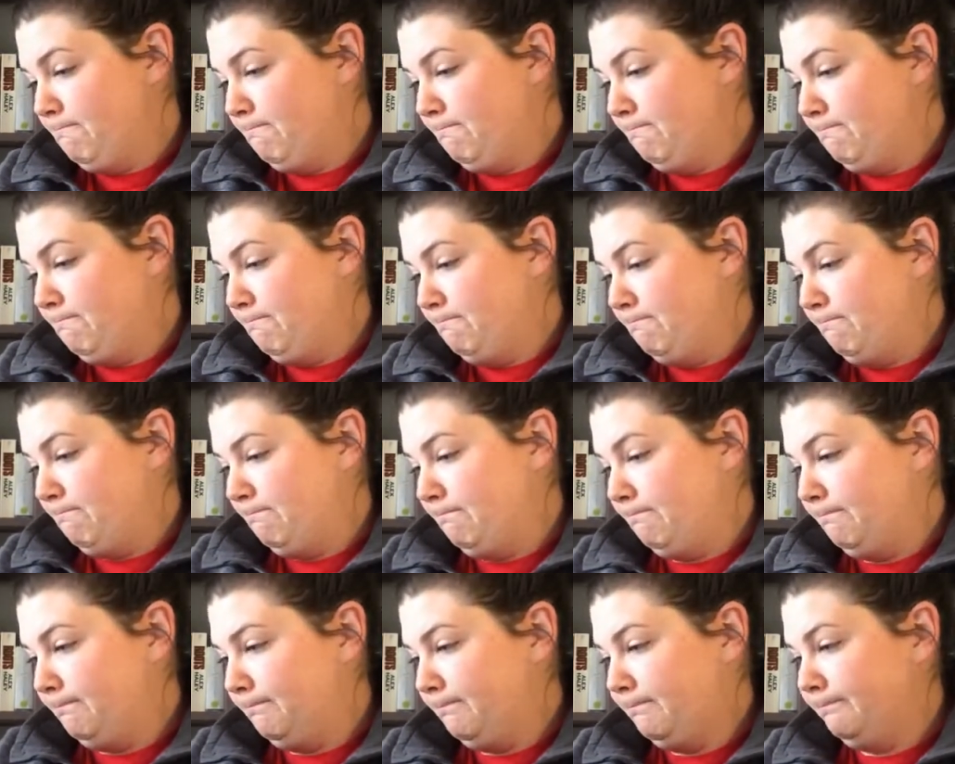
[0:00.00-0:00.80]

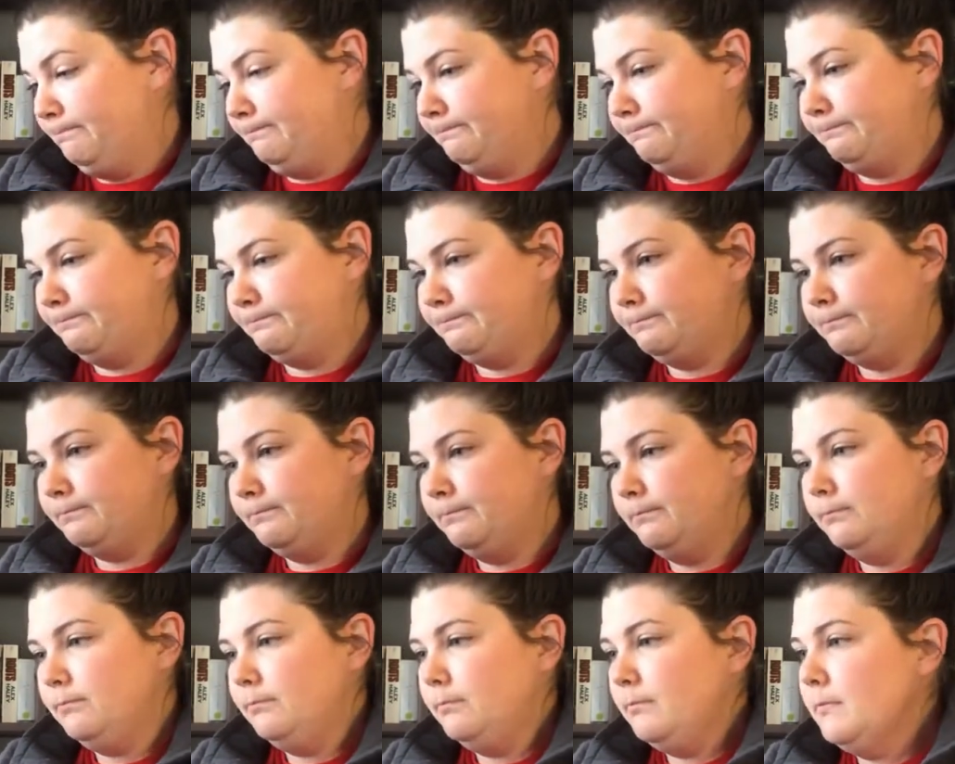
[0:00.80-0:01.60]

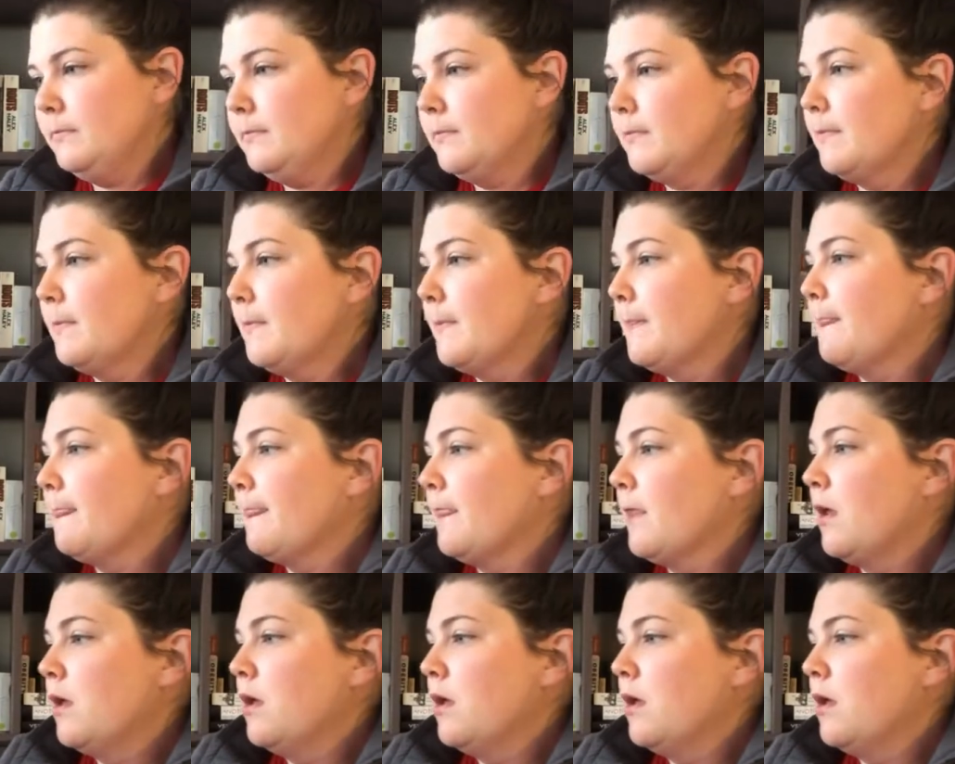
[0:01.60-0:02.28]
Nobody speaks.